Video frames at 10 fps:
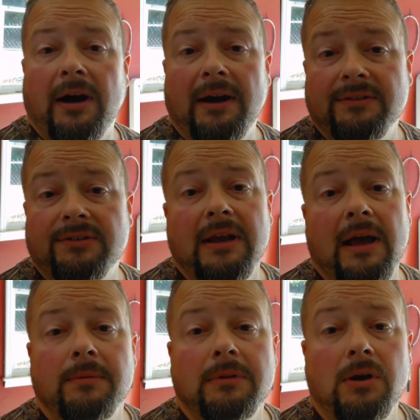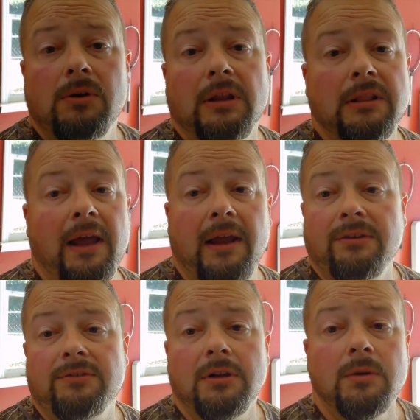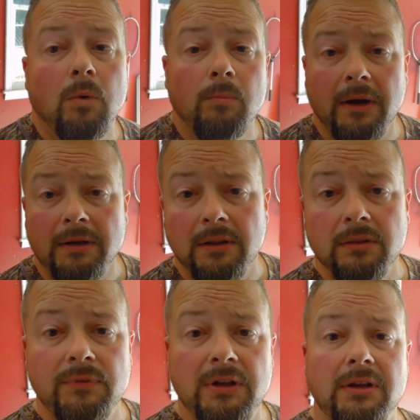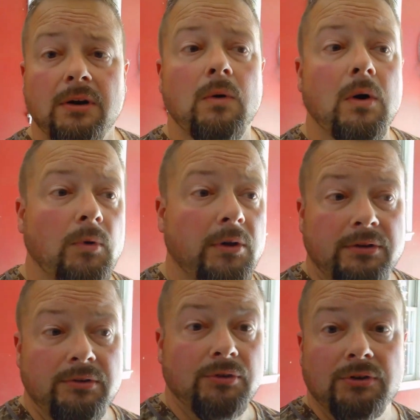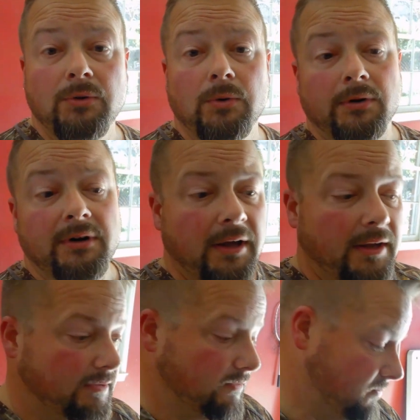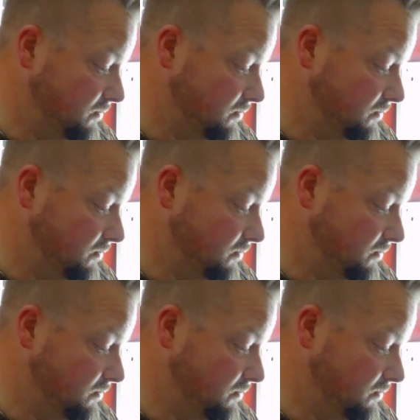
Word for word: try it and see how long it lasts. And then we'll make another video on whether you should do it or not.